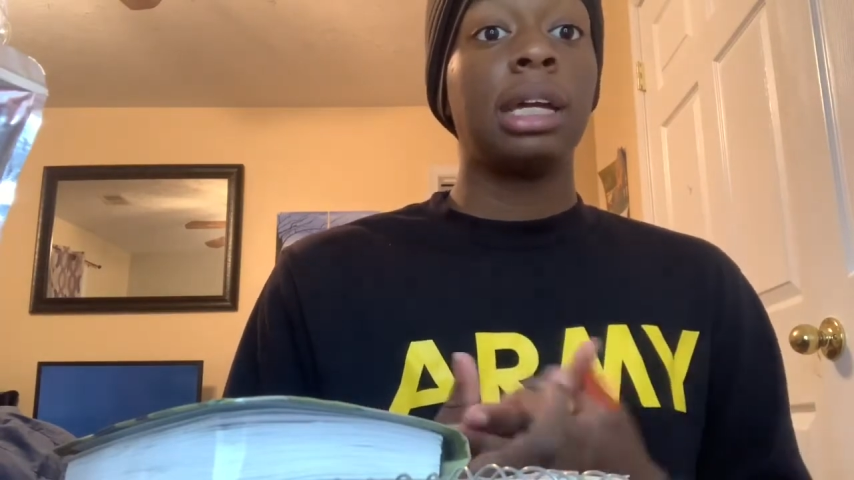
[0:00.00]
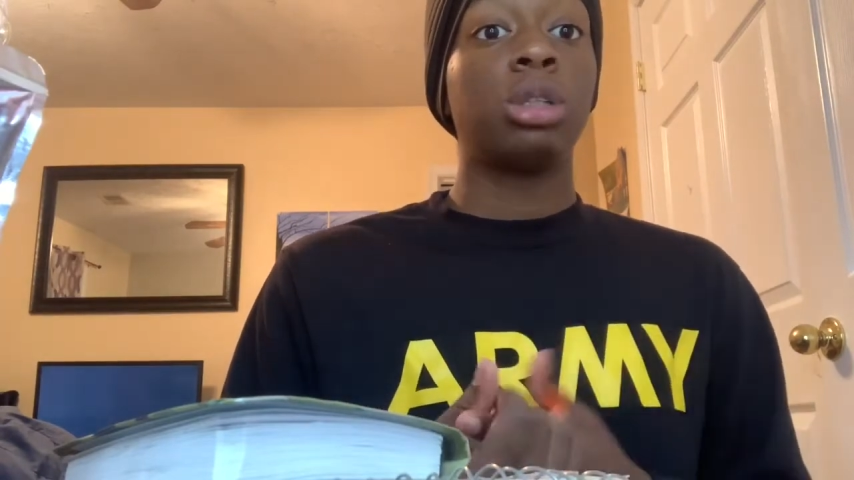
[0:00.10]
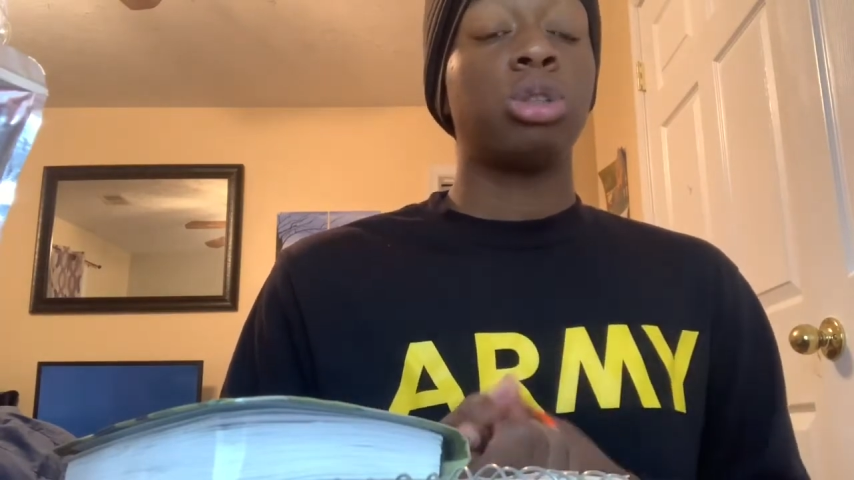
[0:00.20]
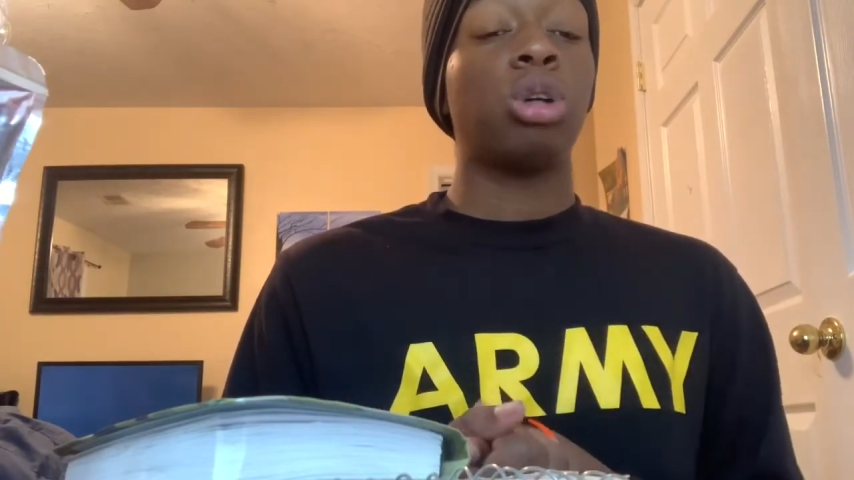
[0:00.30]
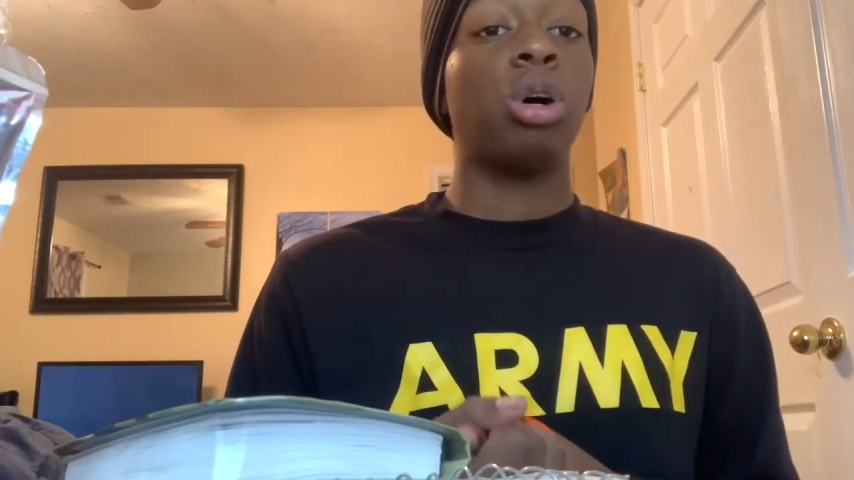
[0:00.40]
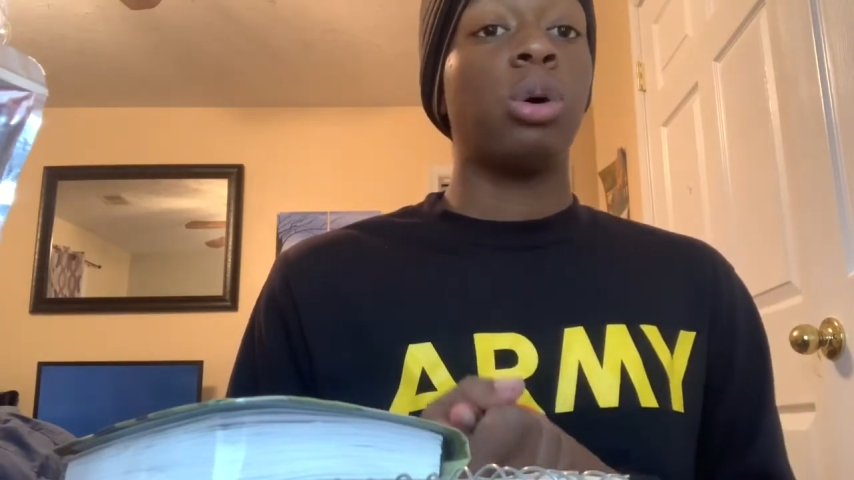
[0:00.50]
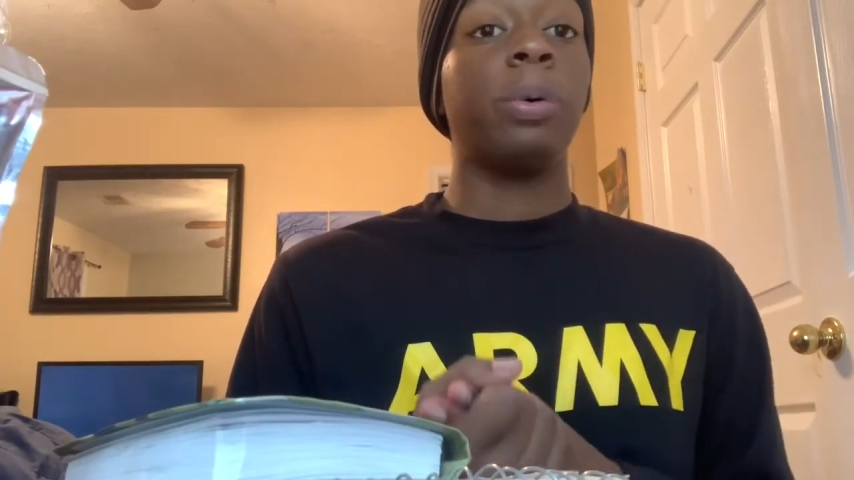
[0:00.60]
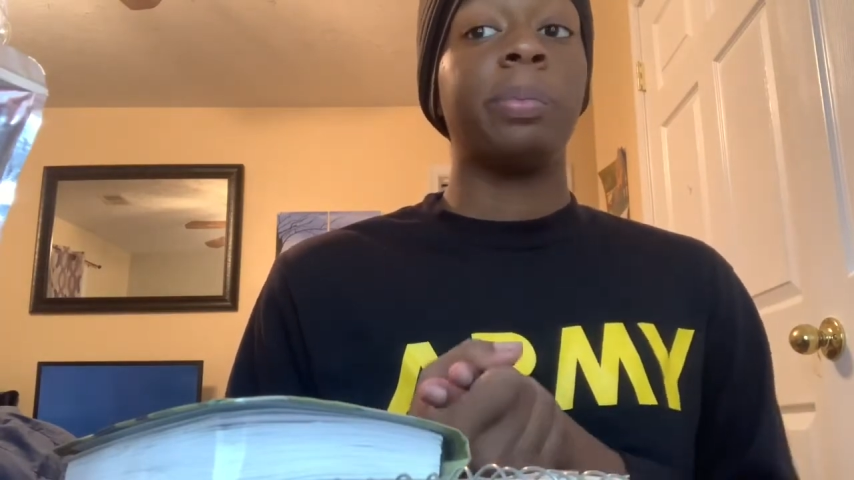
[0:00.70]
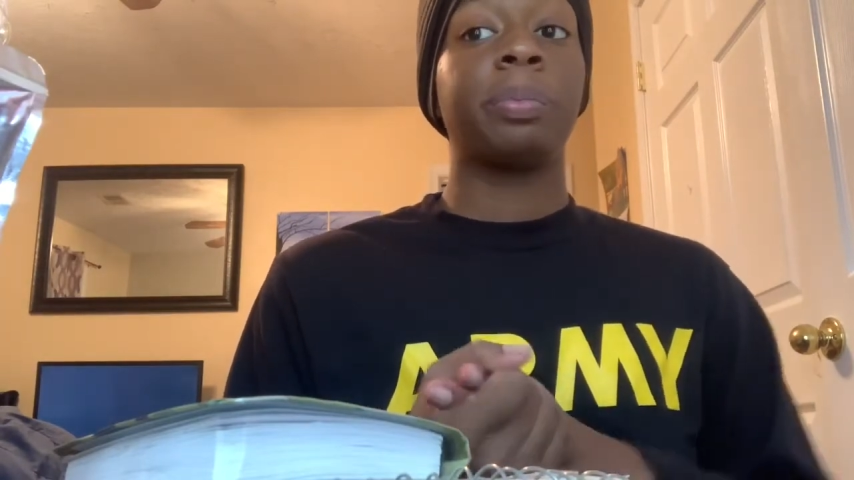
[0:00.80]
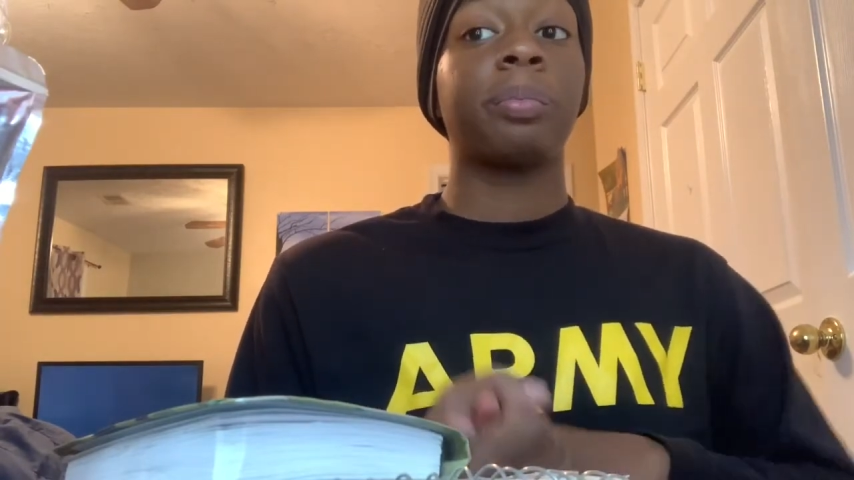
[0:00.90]

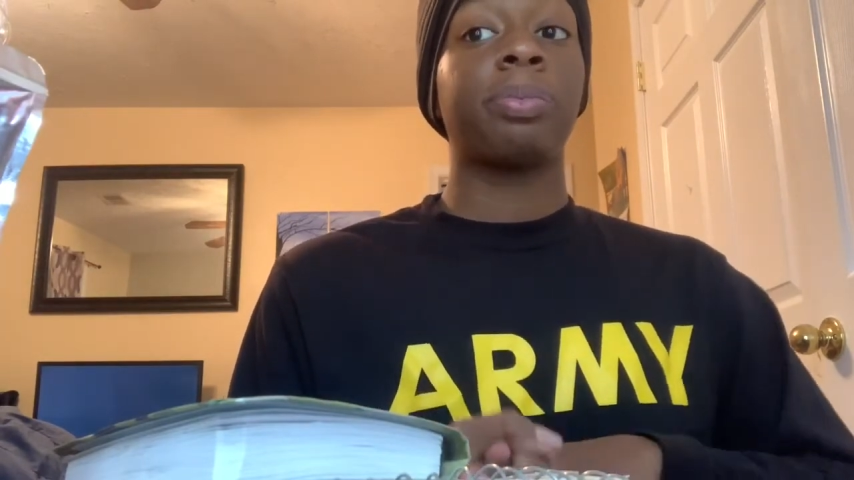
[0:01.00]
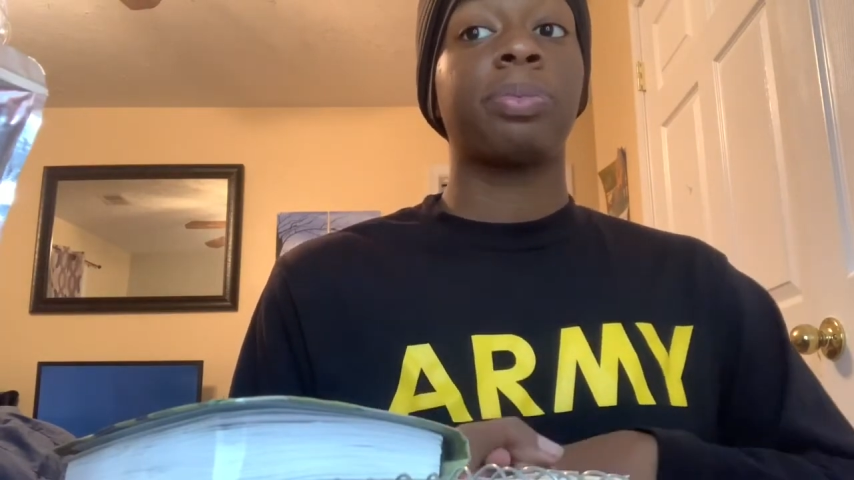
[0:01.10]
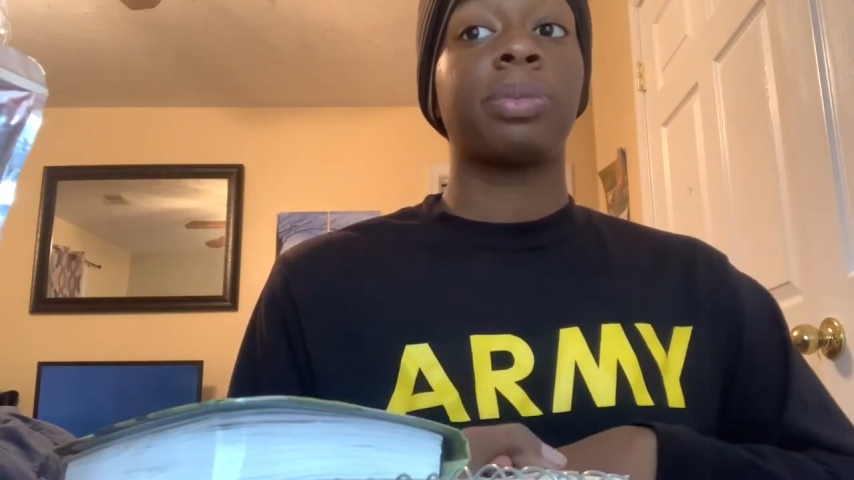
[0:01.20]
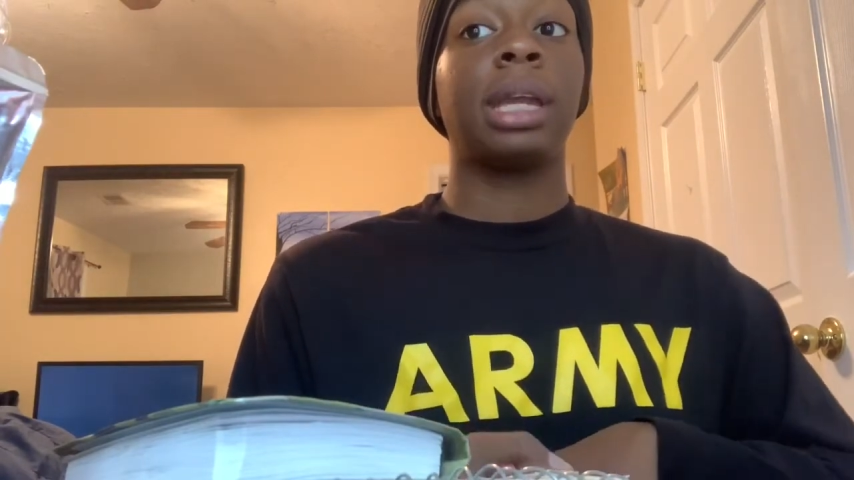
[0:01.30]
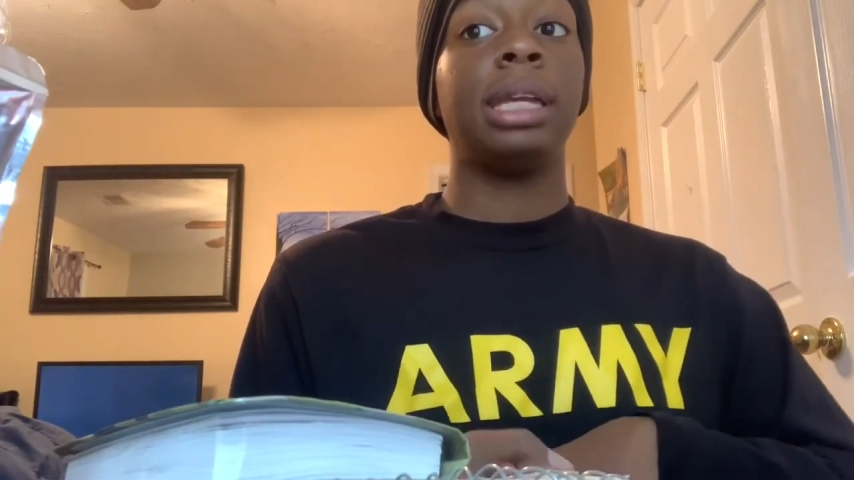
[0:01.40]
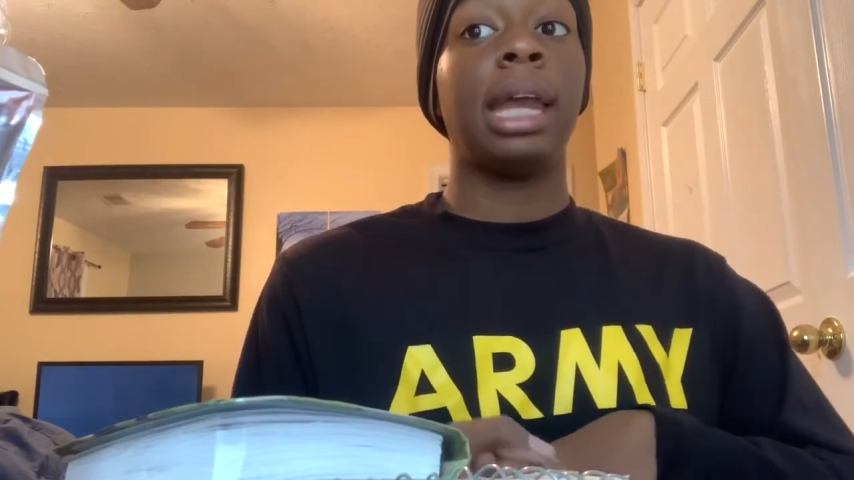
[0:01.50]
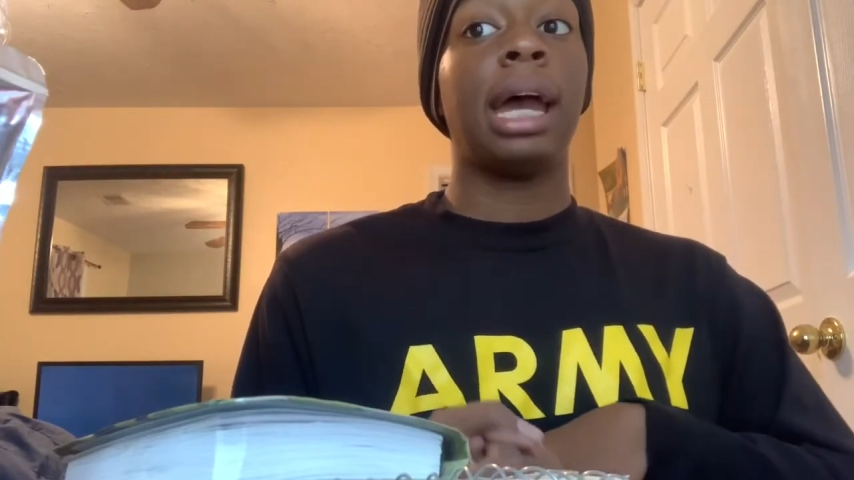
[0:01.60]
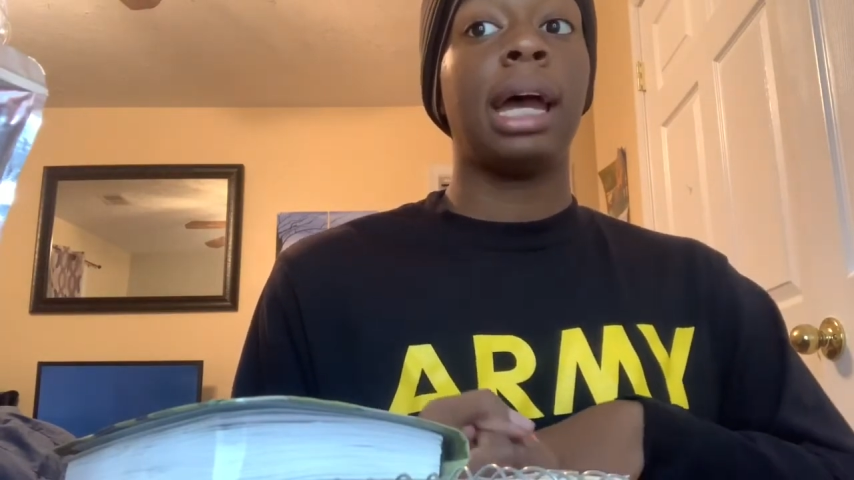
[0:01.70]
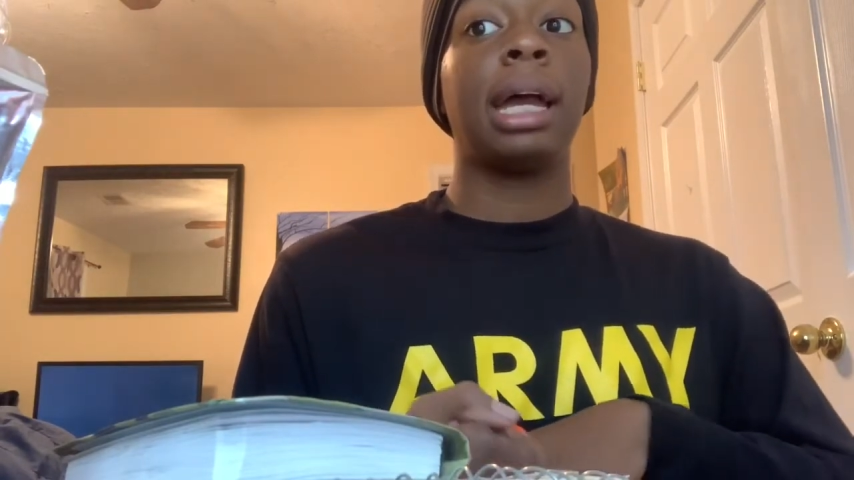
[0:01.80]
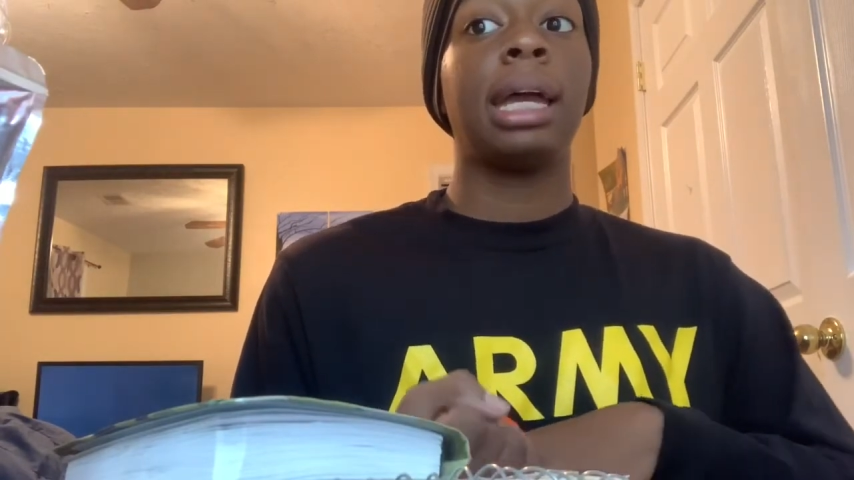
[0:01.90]
So
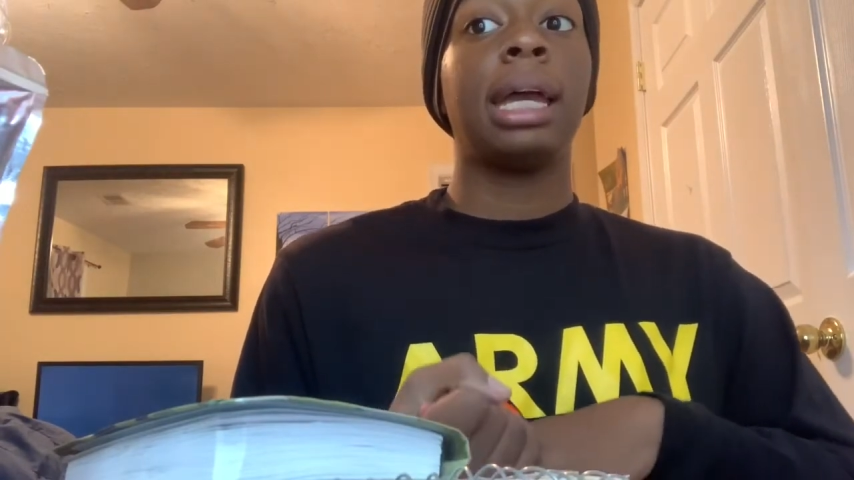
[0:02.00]
yeah.